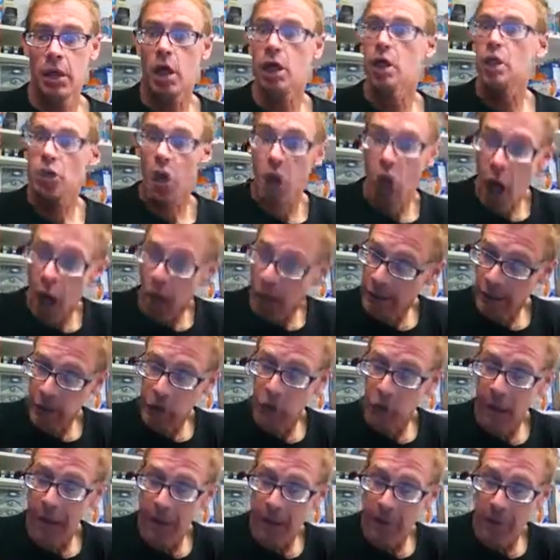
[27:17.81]
are talking
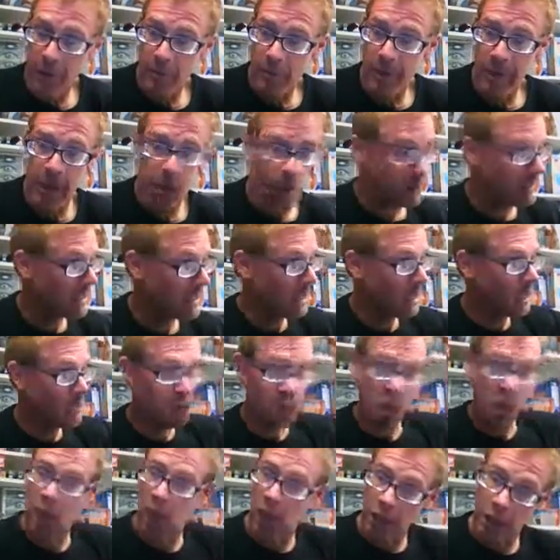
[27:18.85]
crap about me
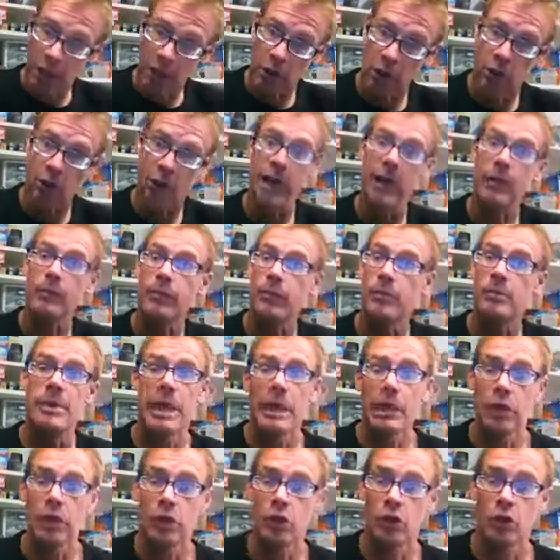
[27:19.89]
and talking crap
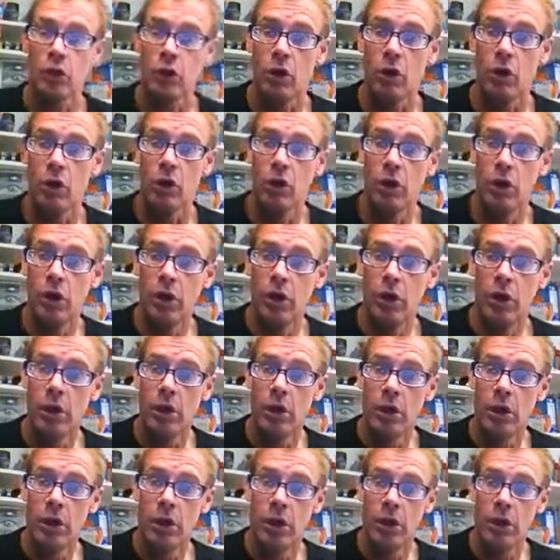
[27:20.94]
about a girl
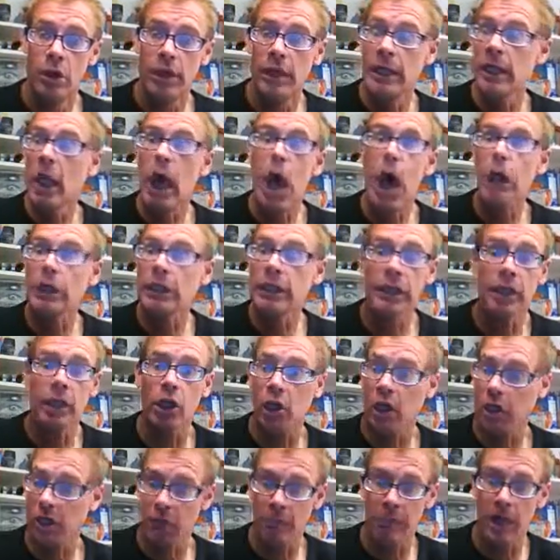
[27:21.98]
and not
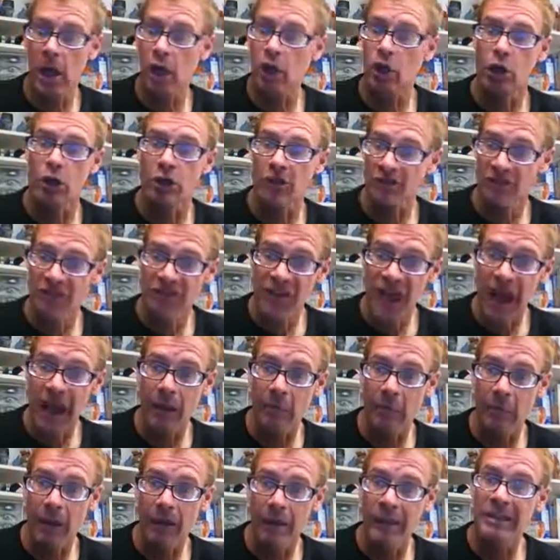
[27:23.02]
caring about her
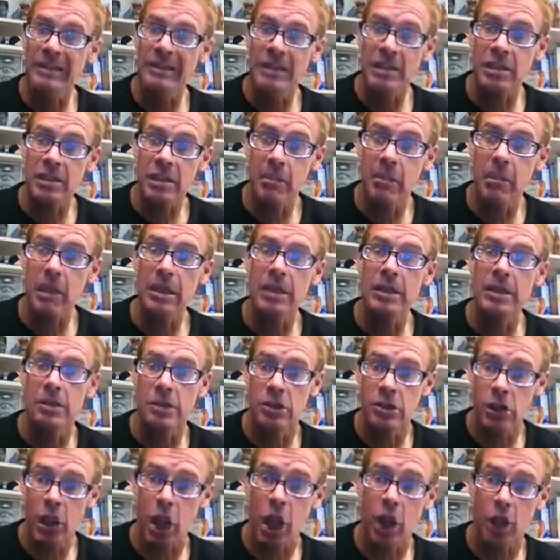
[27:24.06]
family. That's somebody's
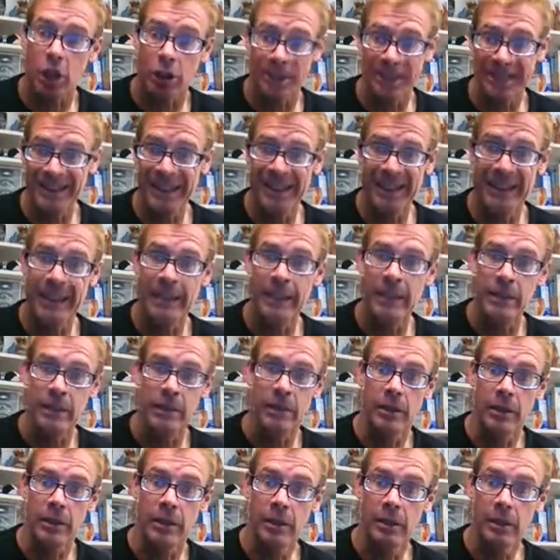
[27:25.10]
daughter,
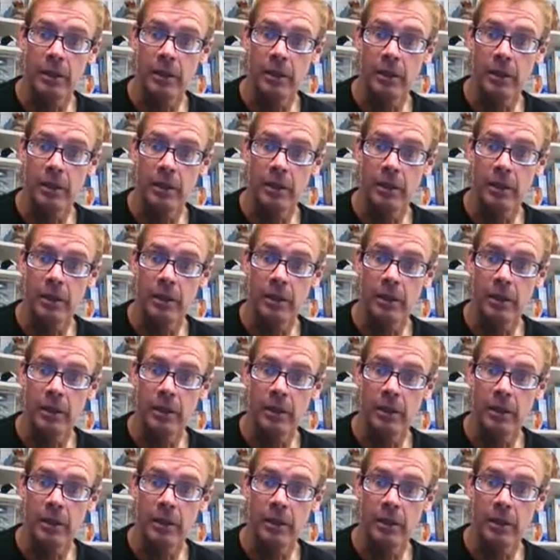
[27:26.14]
idiot.